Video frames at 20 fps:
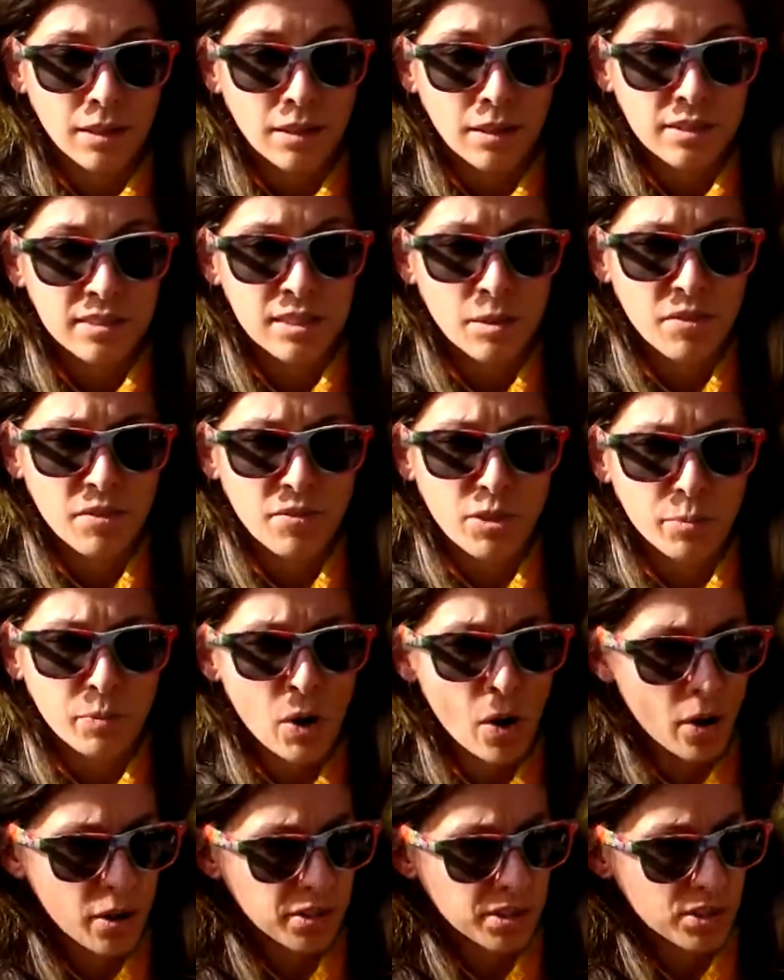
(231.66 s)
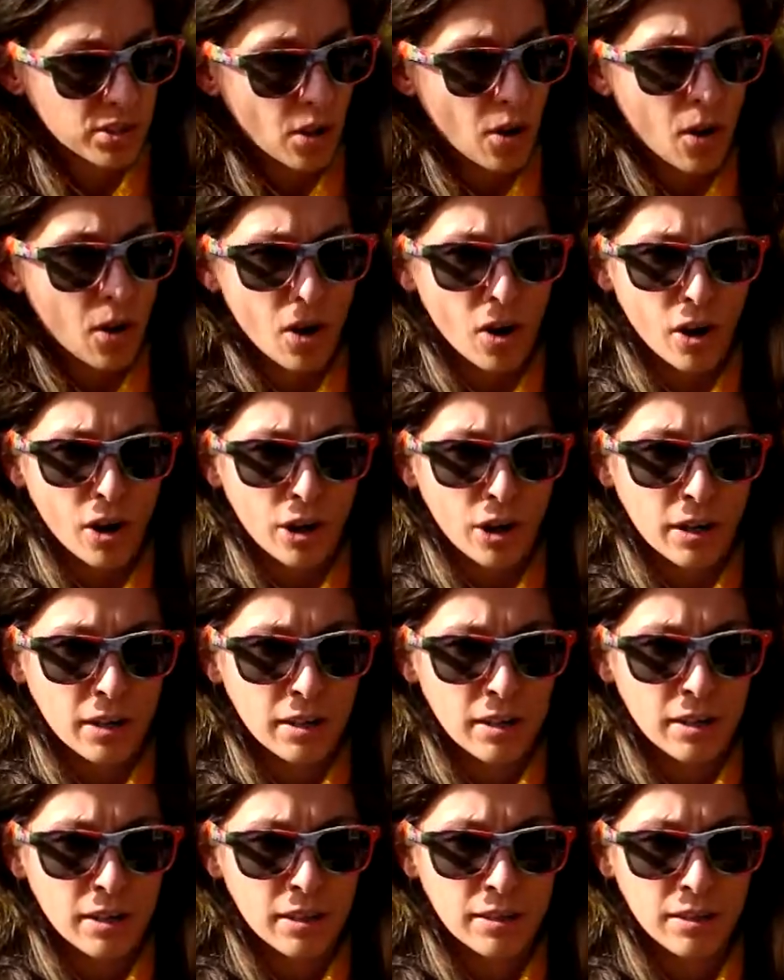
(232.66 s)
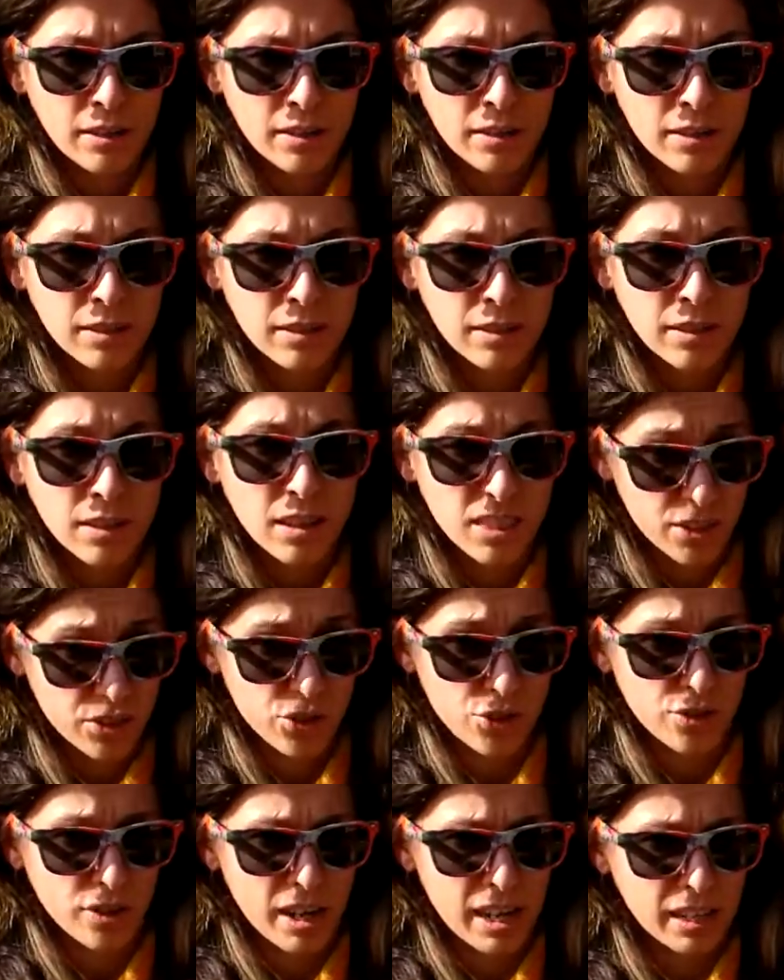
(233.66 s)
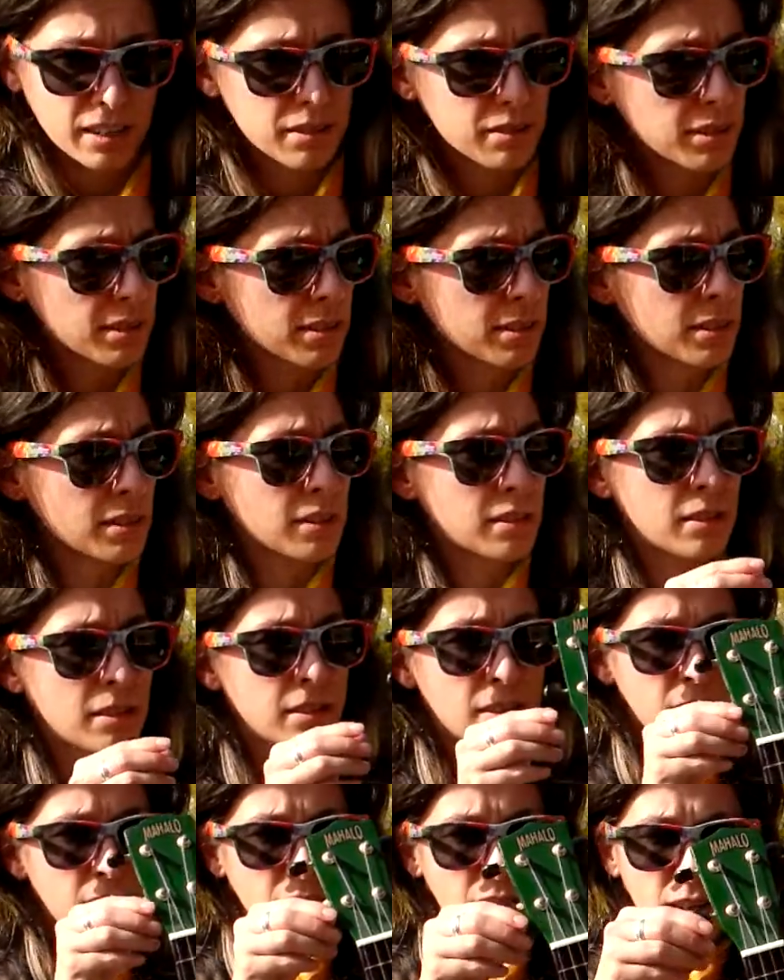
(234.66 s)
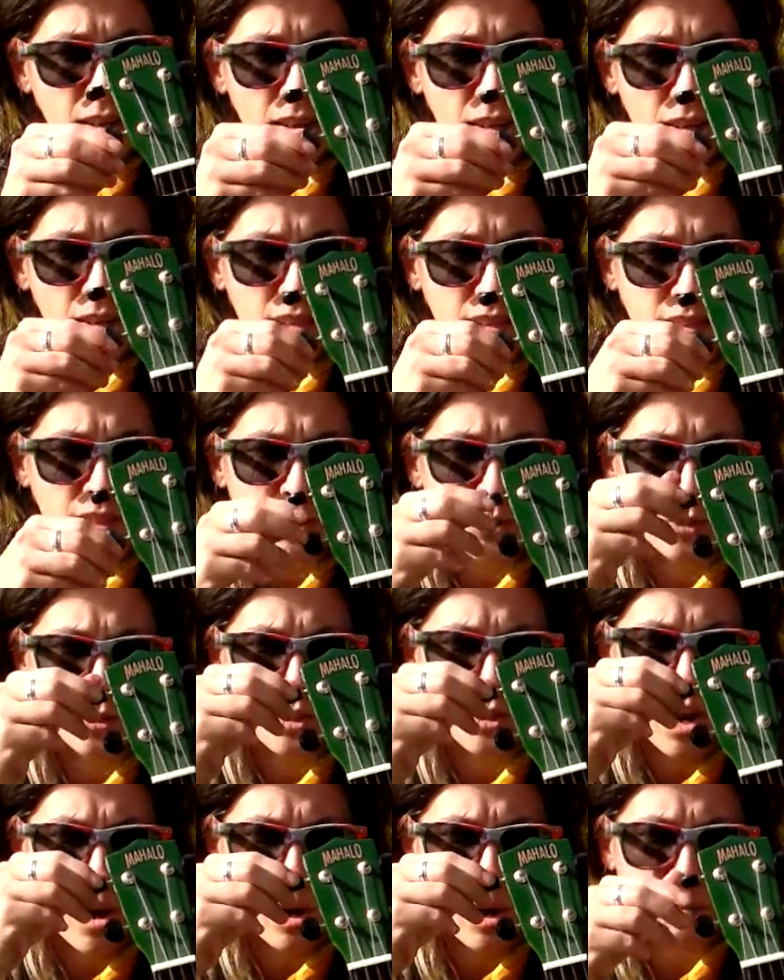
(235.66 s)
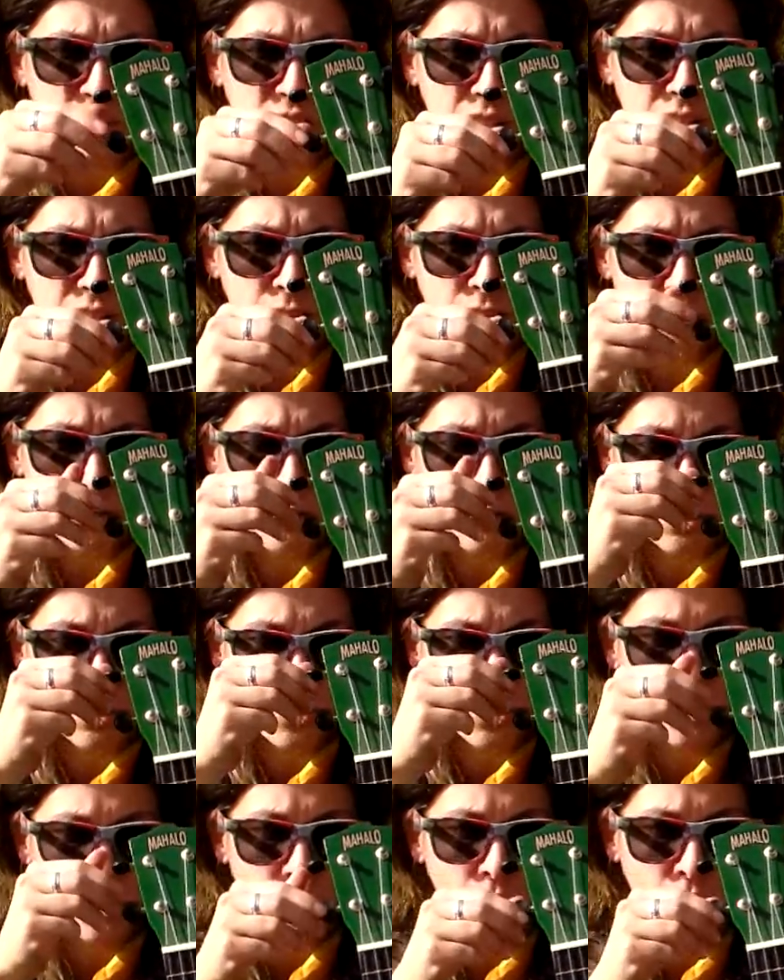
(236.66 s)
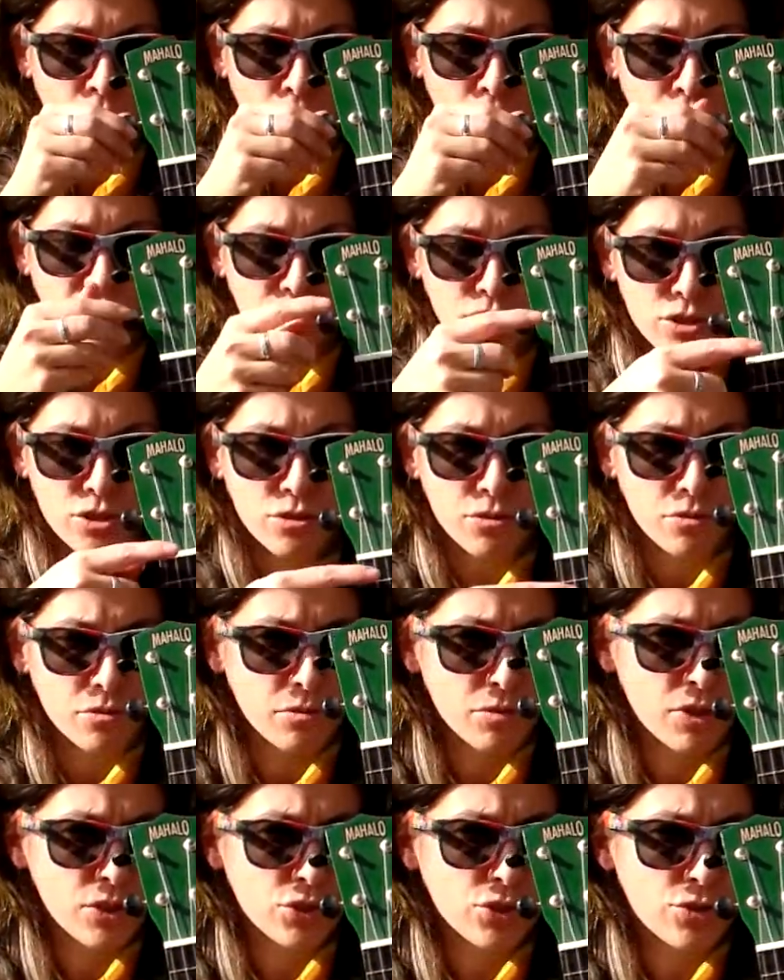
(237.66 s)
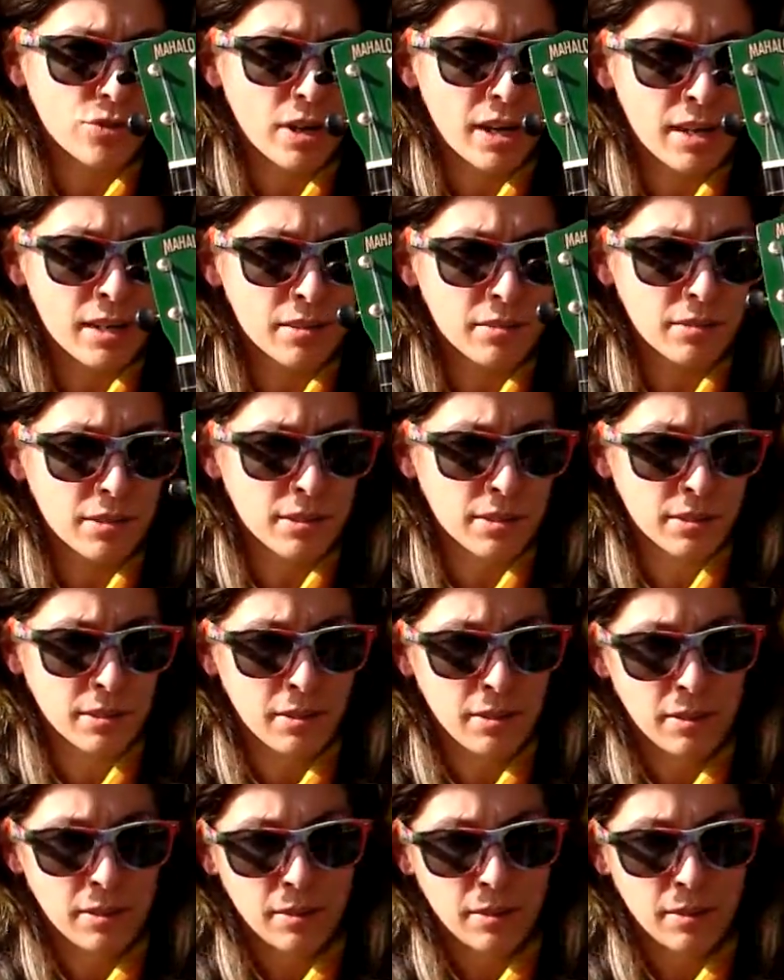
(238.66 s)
Some of the parts are the strings, these little knobs here to turn and tune the strings,